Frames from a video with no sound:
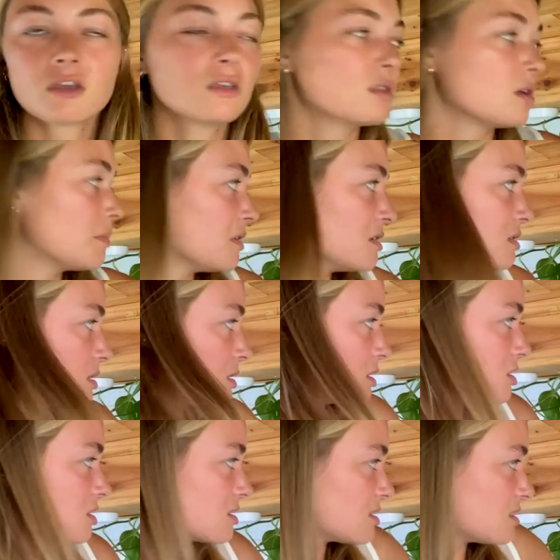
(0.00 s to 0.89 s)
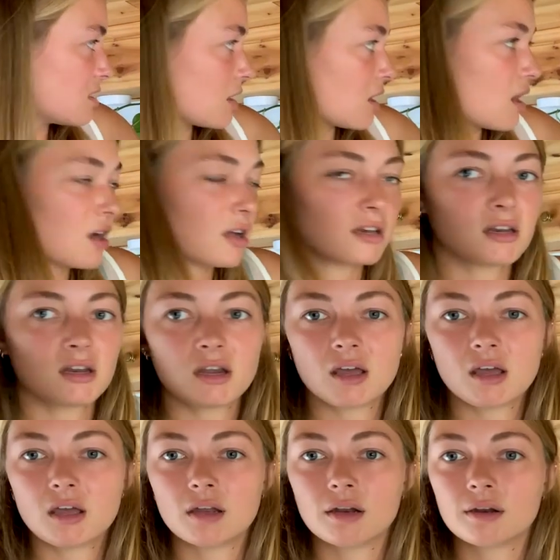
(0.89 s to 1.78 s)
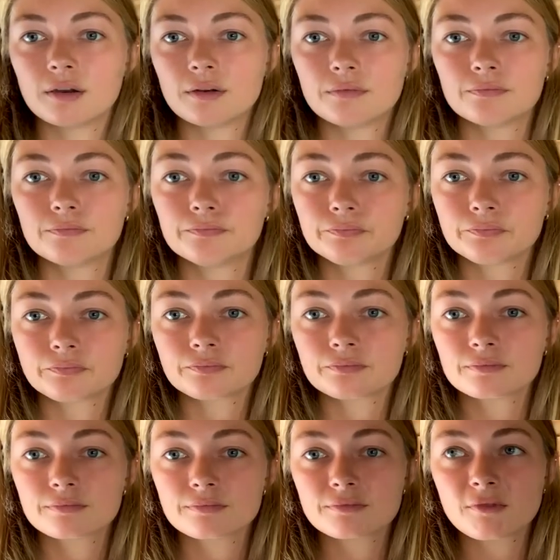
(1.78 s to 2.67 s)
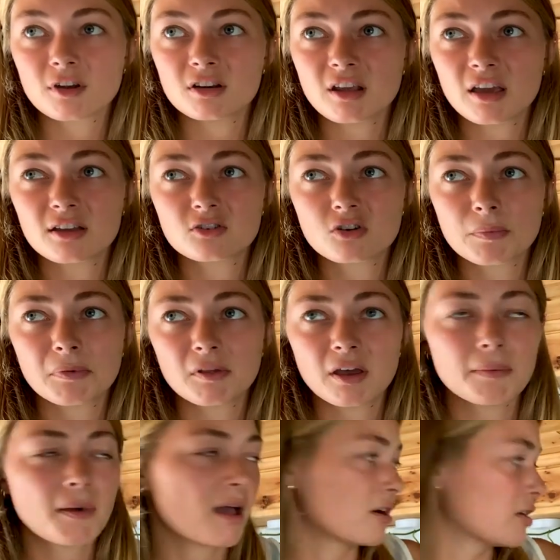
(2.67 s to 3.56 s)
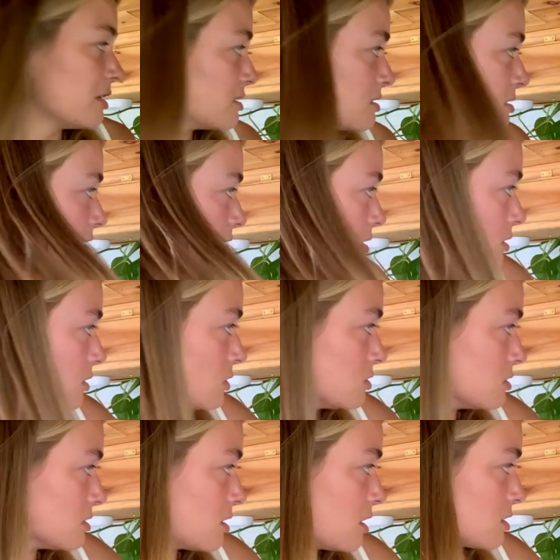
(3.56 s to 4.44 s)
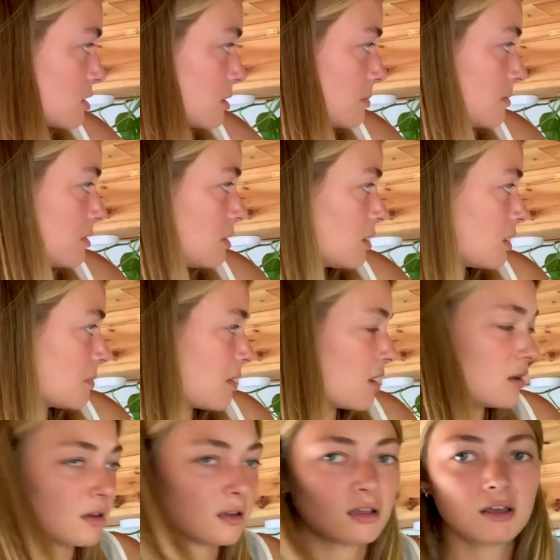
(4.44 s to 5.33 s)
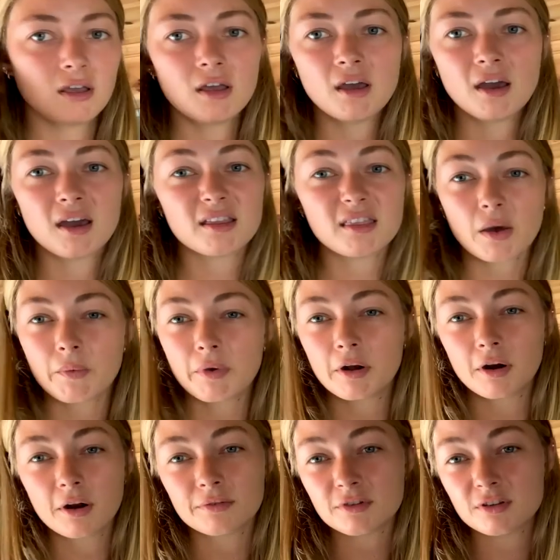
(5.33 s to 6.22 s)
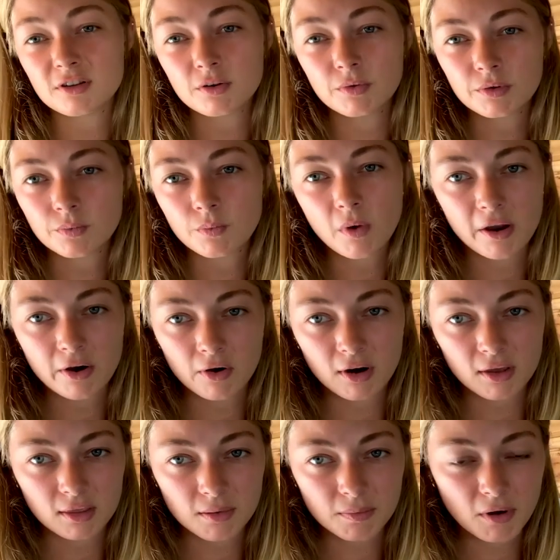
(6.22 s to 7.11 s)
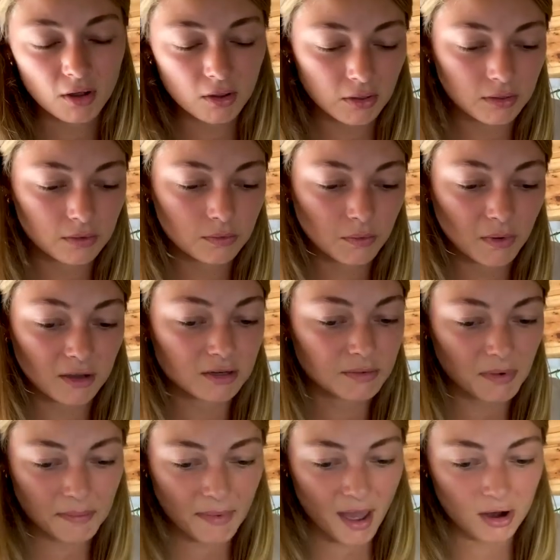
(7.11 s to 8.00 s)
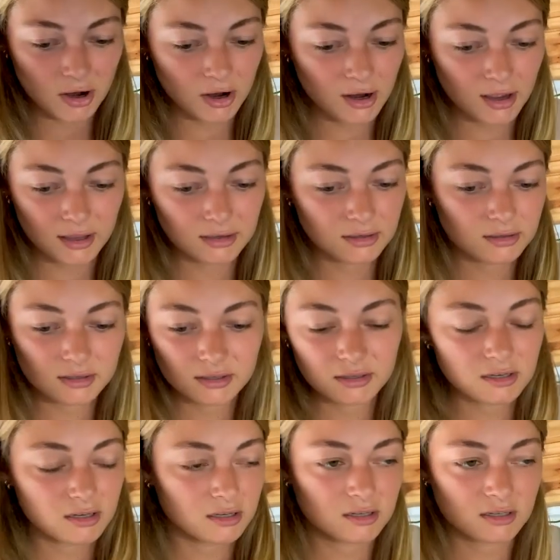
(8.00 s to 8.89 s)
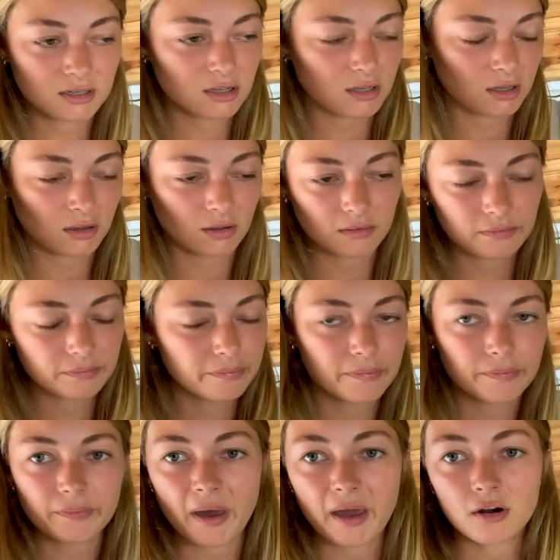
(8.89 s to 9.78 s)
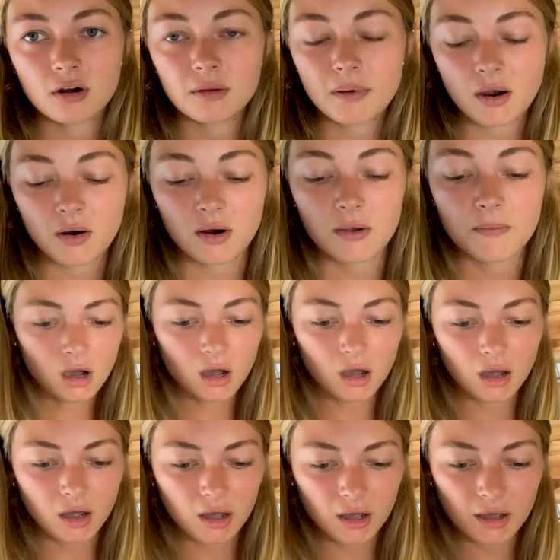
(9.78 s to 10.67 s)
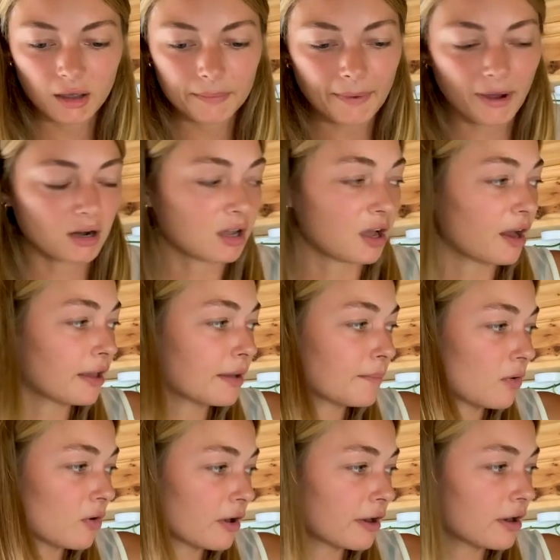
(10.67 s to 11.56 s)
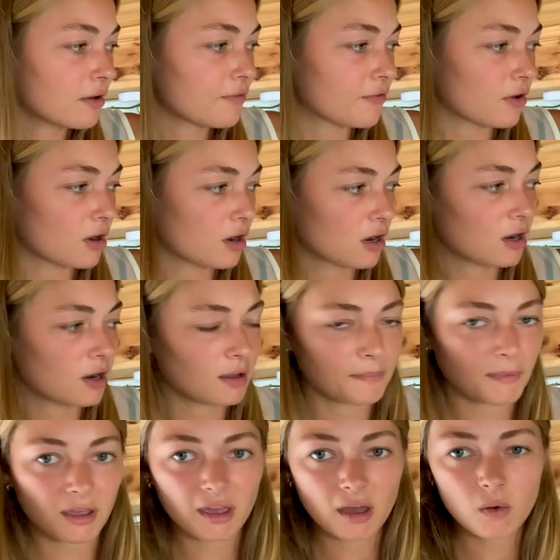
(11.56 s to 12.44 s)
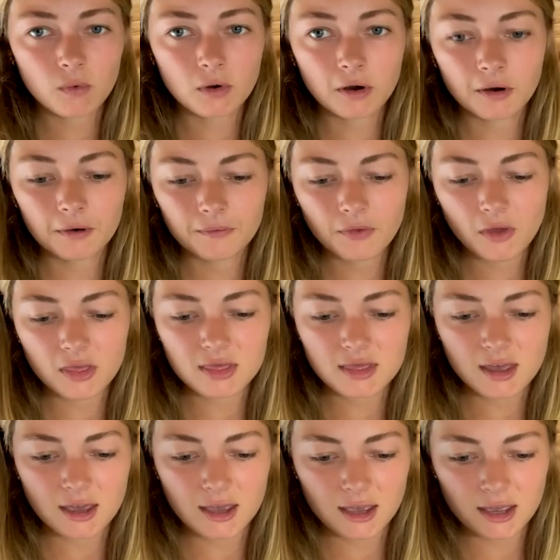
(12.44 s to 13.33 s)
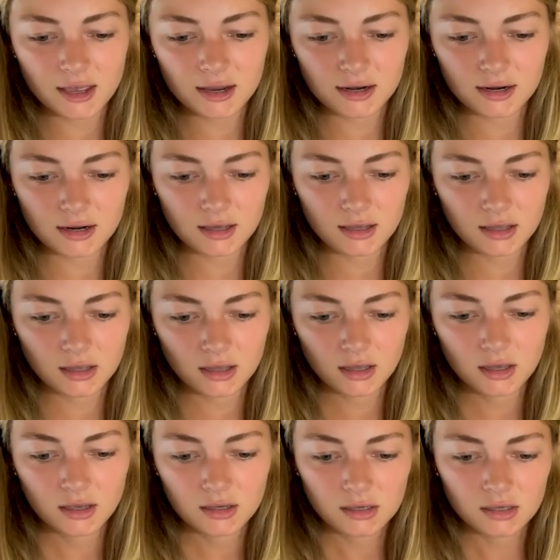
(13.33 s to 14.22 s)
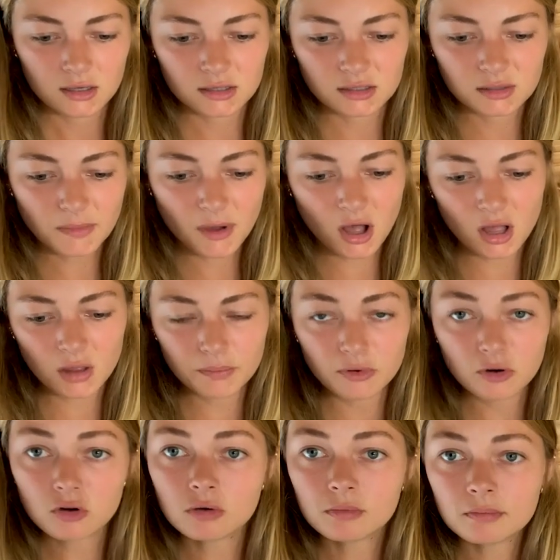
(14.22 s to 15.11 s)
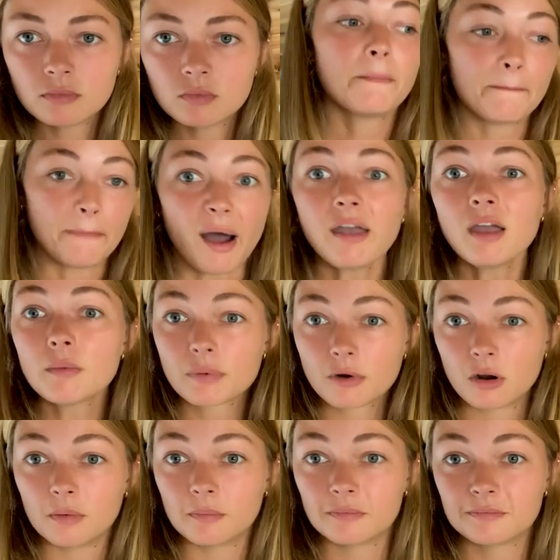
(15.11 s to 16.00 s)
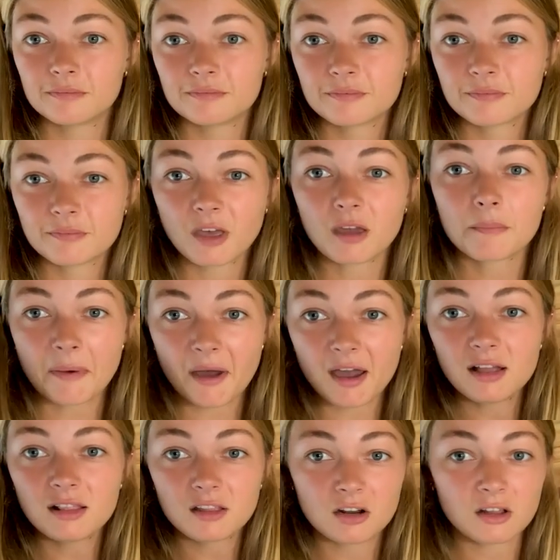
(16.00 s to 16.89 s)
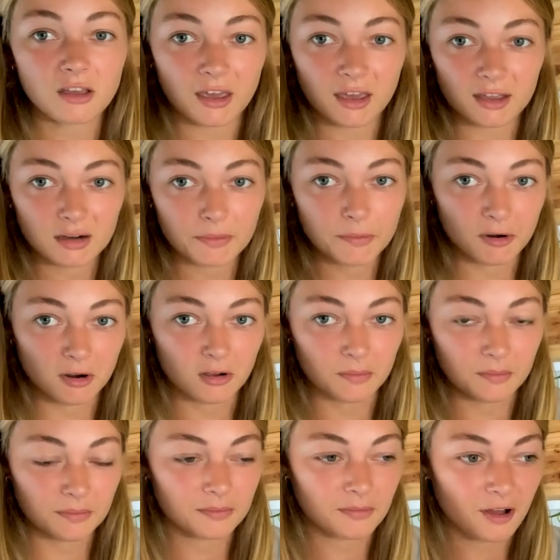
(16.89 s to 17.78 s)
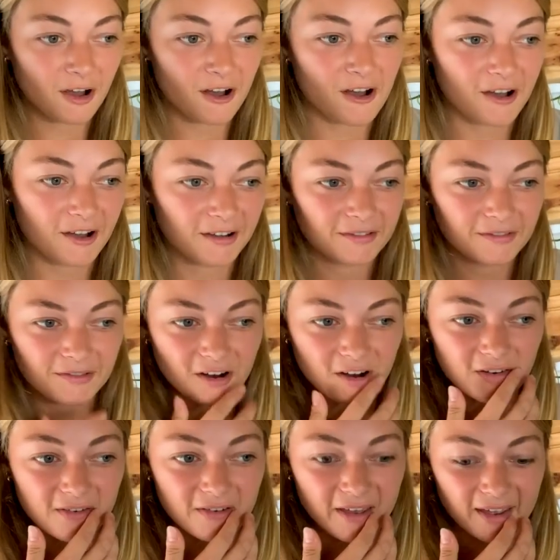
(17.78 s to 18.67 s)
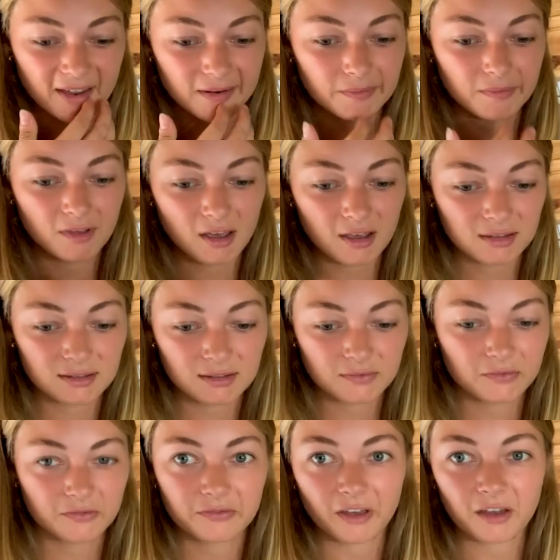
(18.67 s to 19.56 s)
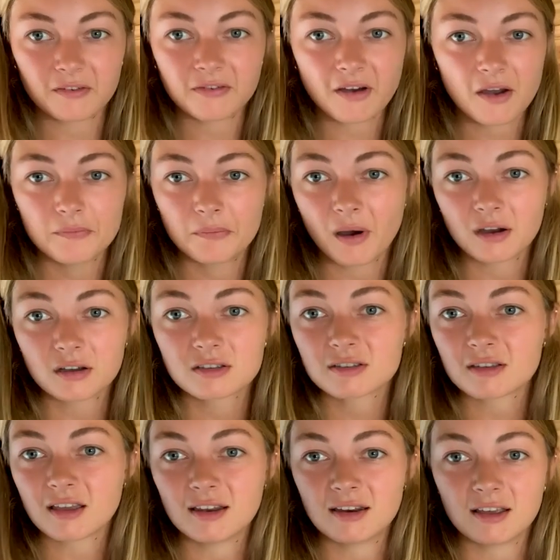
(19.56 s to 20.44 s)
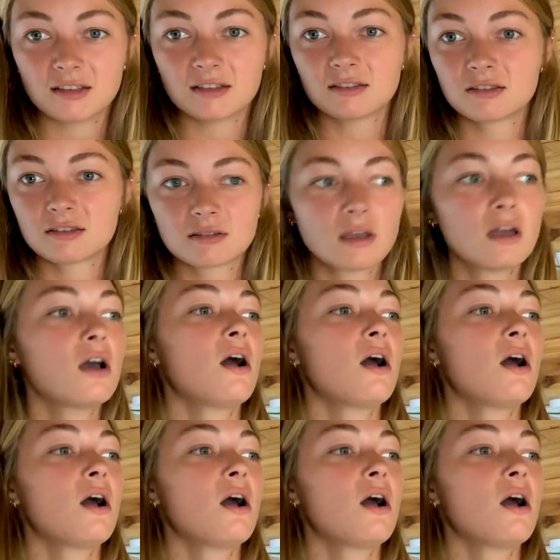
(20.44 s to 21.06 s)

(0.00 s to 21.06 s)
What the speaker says: they basically just stick on and they take AAA batteries and you just touch them and they come on. And that way I don't have to deal with wiring them all the way to my battery and stealing battery power. I bought a cutting board for in my counter, and then a small broom. Buy a broom. Like, buy a little hand broom for your van. It's like $5 and it's